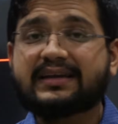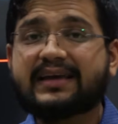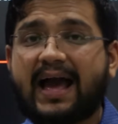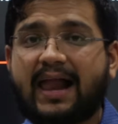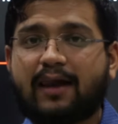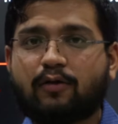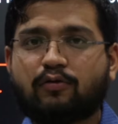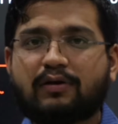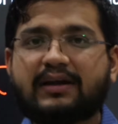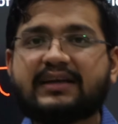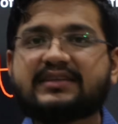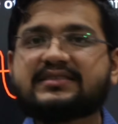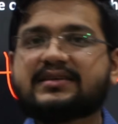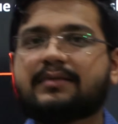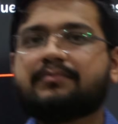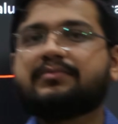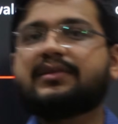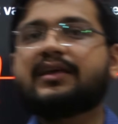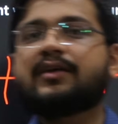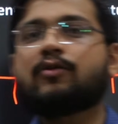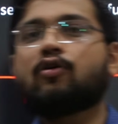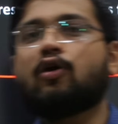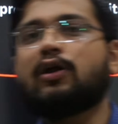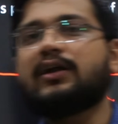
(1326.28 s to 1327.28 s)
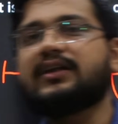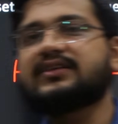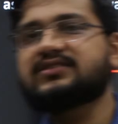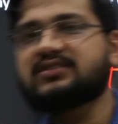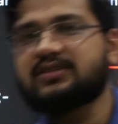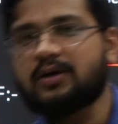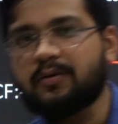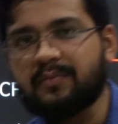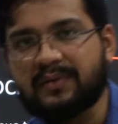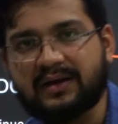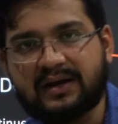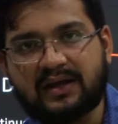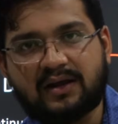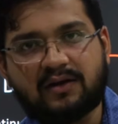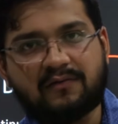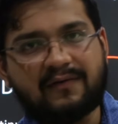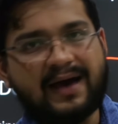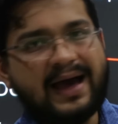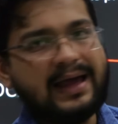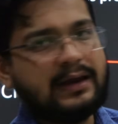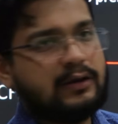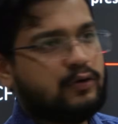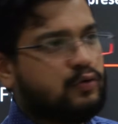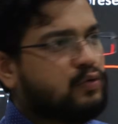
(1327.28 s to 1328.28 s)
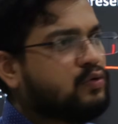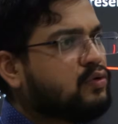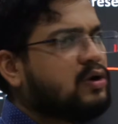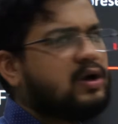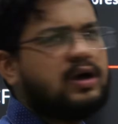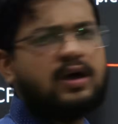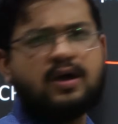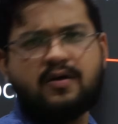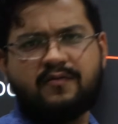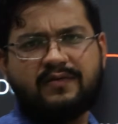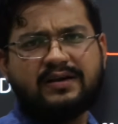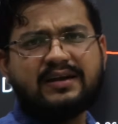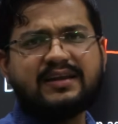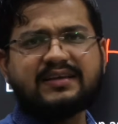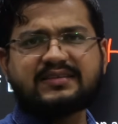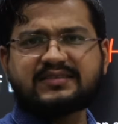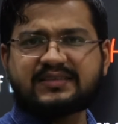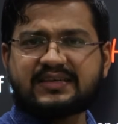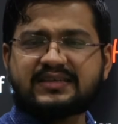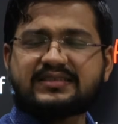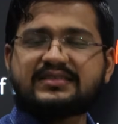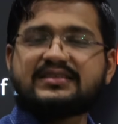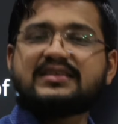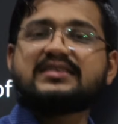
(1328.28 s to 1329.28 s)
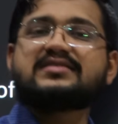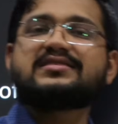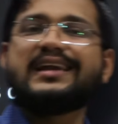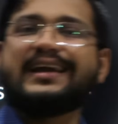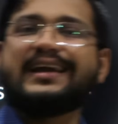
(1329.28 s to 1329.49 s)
calculate something called as terminal value. We'll discuss this